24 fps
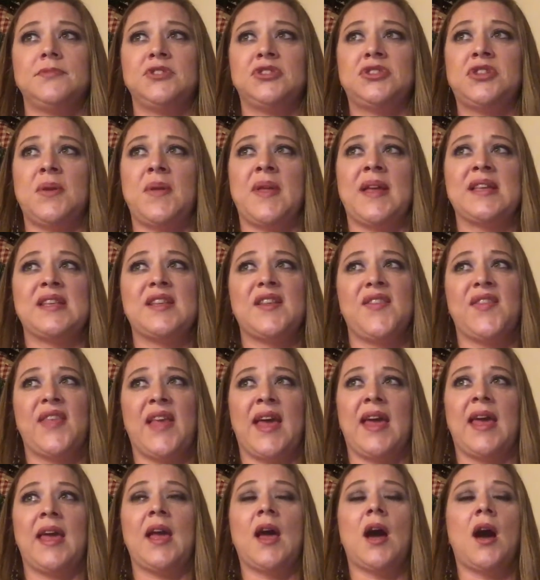So that's the
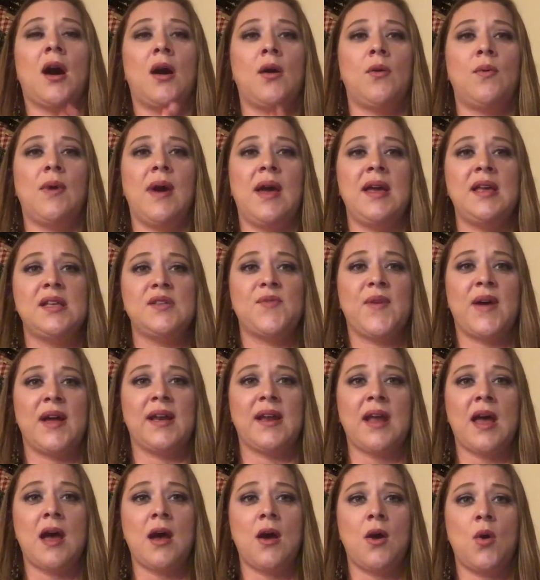thing. Always
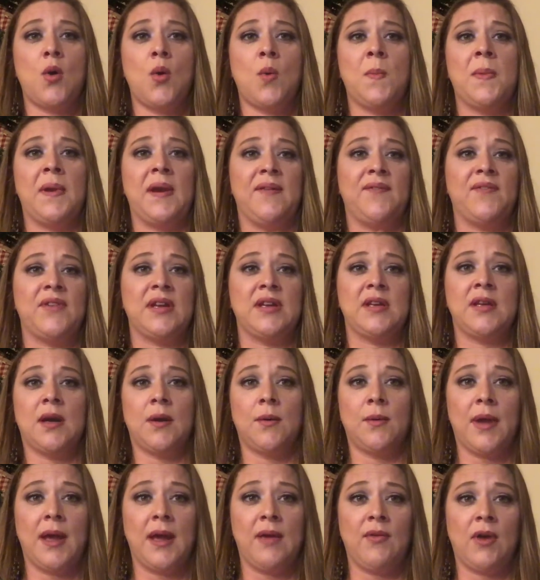find a home, and if it
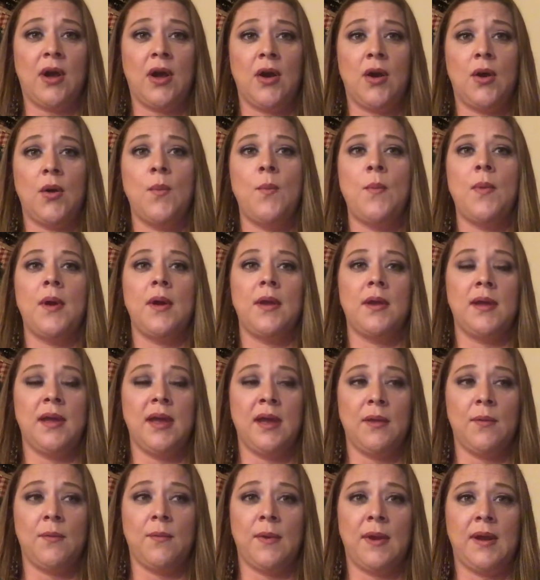don't have a home,
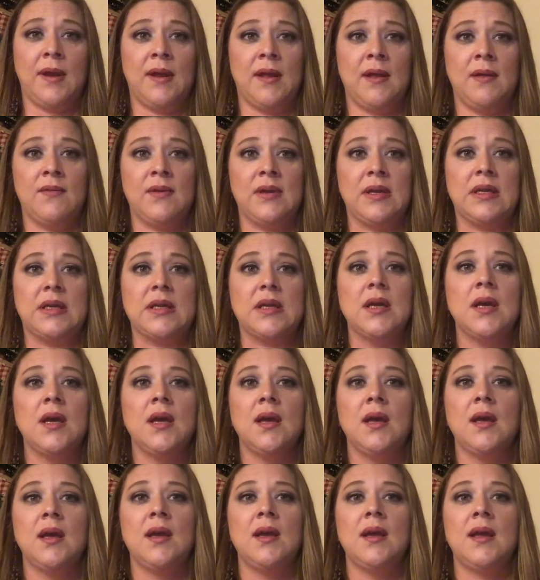get rid of it.
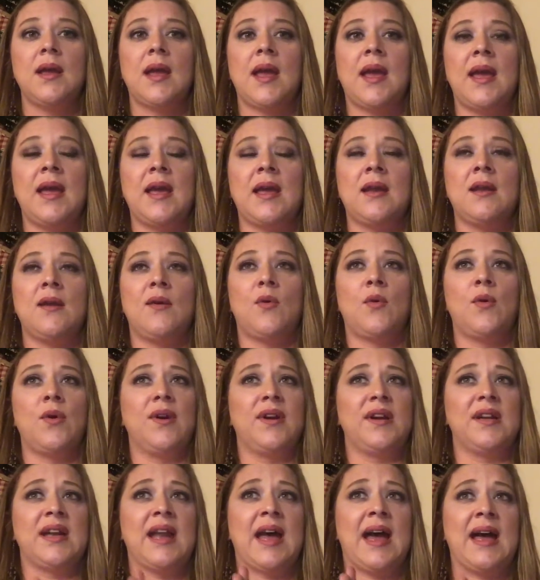And
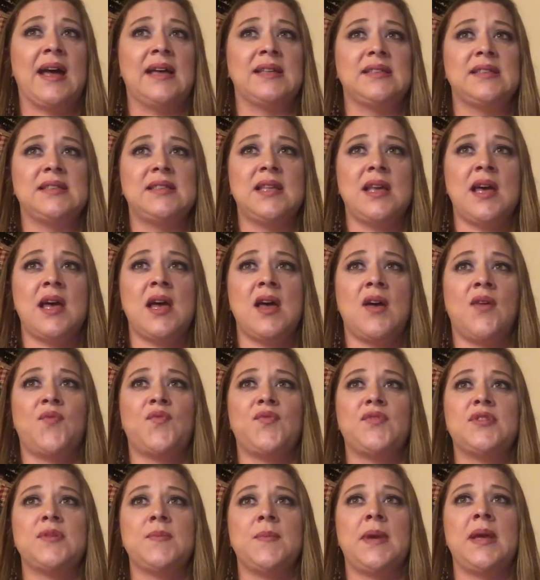organize
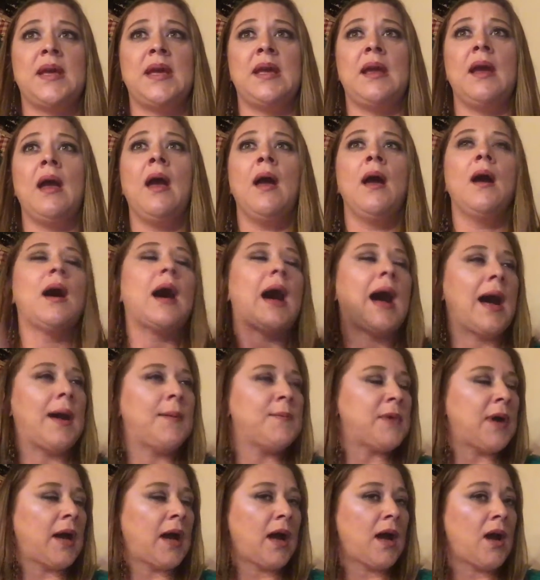stuff. To me,
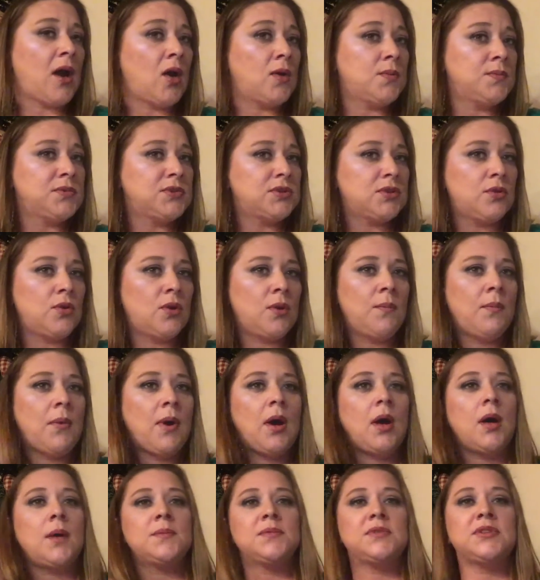I'm a homeschool
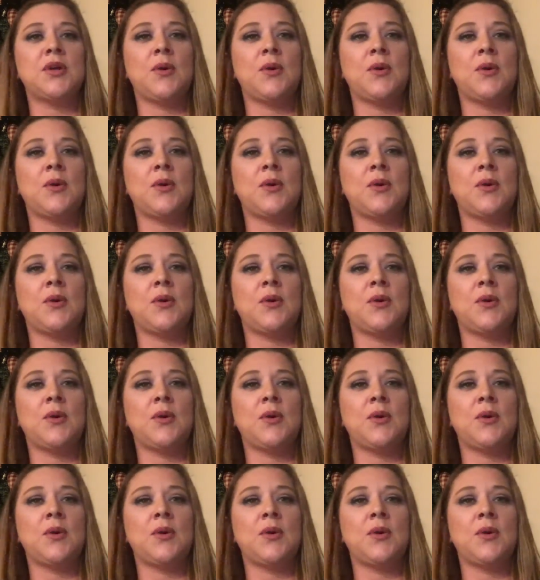mom,